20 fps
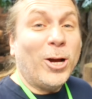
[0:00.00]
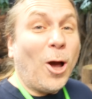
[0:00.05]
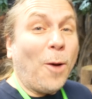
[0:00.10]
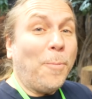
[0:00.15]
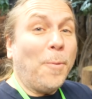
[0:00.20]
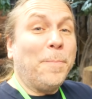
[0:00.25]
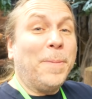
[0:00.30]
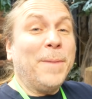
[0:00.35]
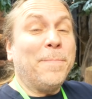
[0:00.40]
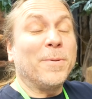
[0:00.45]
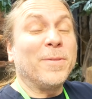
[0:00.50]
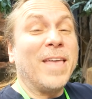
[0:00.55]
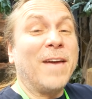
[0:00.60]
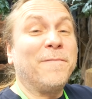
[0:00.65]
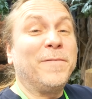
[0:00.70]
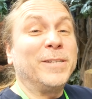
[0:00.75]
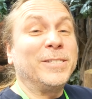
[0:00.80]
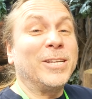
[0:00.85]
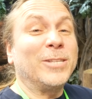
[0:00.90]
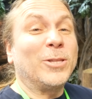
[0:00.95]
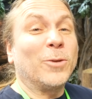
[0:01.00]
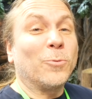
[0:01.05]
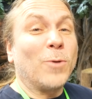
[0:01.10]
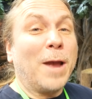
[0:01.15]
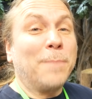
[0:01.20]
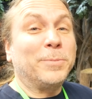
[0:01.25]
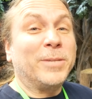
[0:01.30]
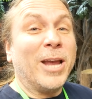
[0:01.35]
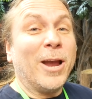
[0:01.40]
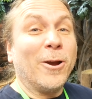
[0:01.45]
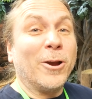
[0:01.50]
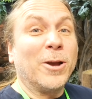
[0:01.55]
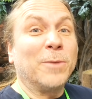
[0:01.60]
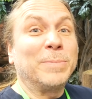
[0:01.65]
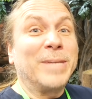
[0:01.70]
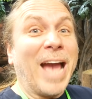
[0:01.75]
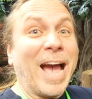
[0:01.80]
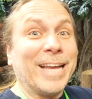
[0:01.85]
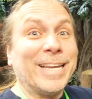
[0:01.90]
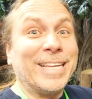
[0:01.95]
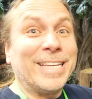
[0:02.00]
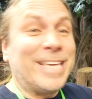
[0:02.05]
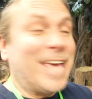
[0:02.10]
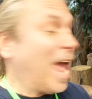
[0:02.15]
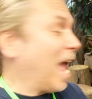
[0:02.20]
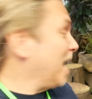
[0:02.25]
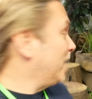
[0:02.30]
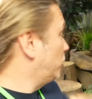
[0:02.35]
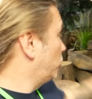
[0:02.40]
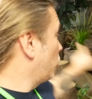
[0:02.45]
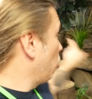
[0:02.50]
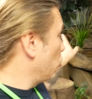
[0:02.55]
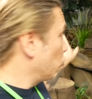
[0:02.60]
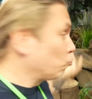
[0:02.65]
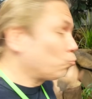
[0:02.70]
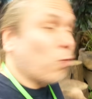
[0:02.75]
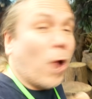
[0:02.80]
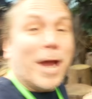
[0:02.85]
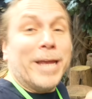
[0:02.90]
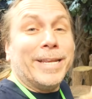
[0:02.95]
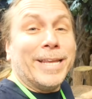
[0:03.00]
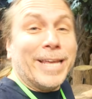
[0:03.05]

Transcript: A couple people that visit the Reptarium got engaged right